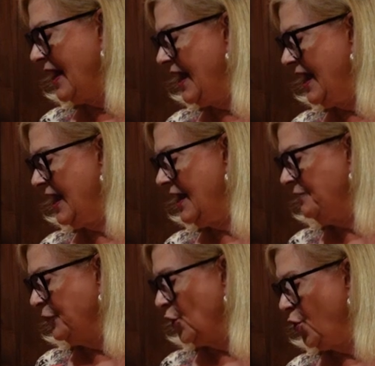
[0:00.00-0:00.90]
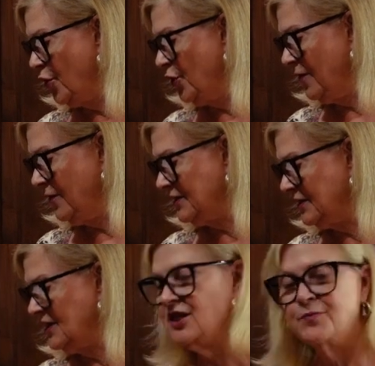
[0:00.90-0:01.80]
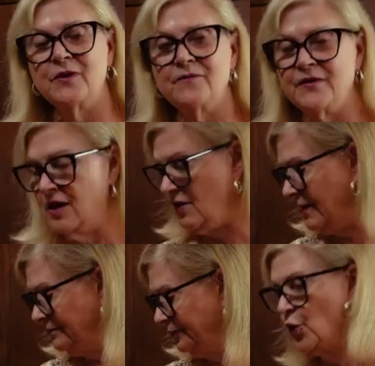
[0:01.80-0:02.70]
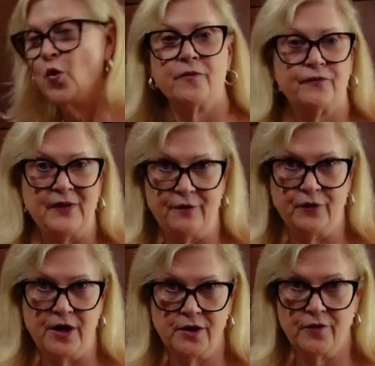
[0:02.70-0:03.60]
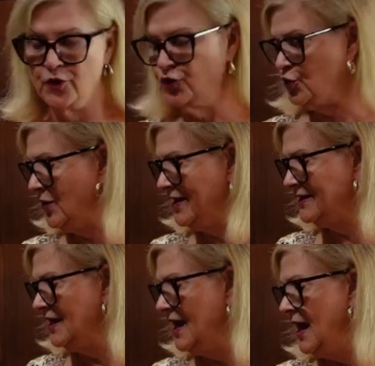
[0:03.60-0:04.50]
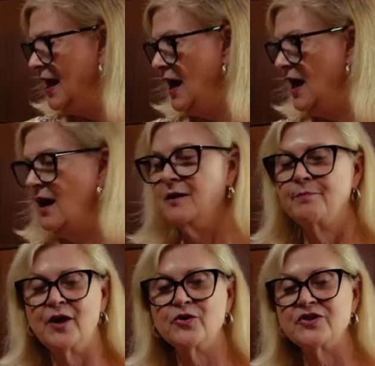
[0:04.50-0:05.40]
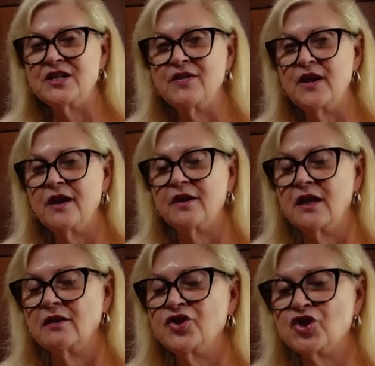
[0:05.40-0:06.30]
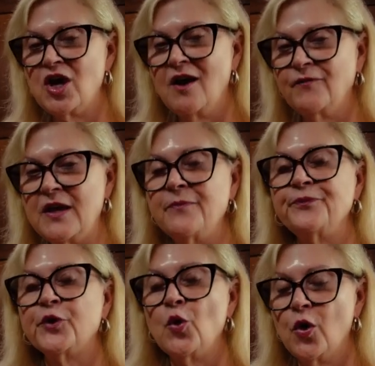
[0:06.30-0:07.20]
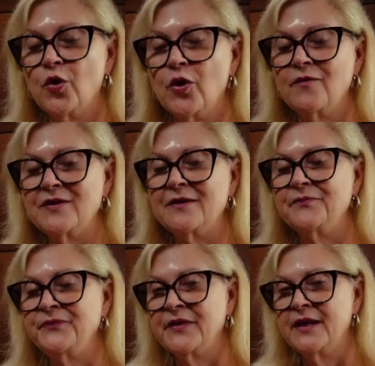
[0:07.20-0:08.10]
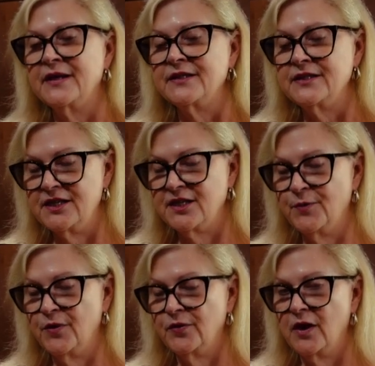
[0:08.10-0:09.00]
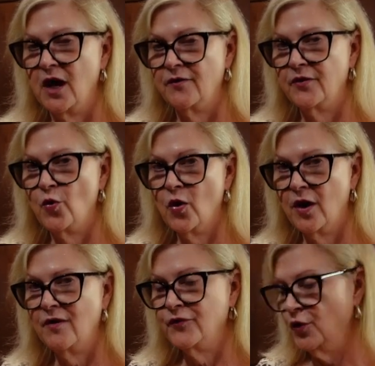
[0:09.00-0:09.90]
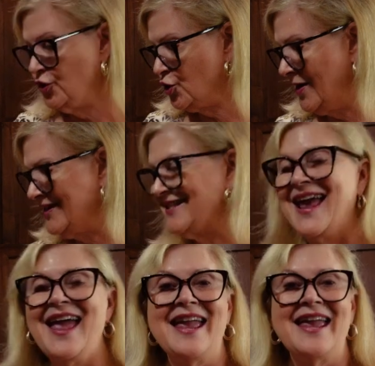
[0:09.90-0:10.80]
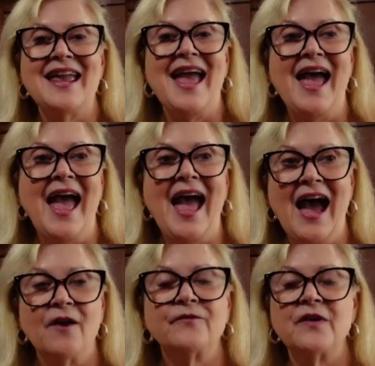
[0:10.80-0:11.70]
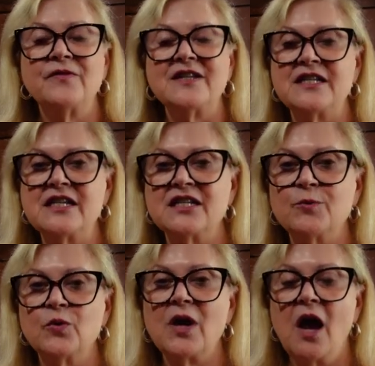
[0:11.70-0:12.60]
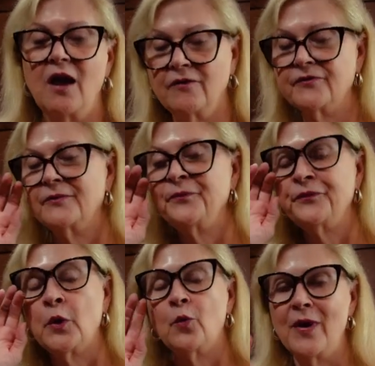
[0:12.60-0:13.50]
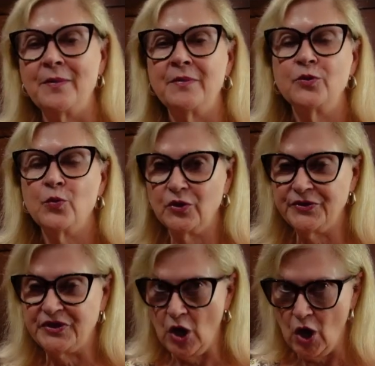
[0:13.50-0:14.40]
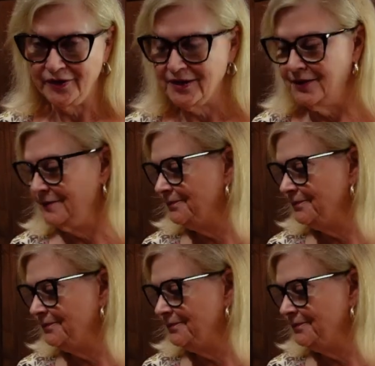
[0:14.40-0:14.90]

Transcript: a quarter of a teaspoon of vanilla or a flavoring of your choice, uh, better stevia, English toffee, quarter of a teaspoon uh, or of your choice, a half of a teaspoon of Redmond real salt.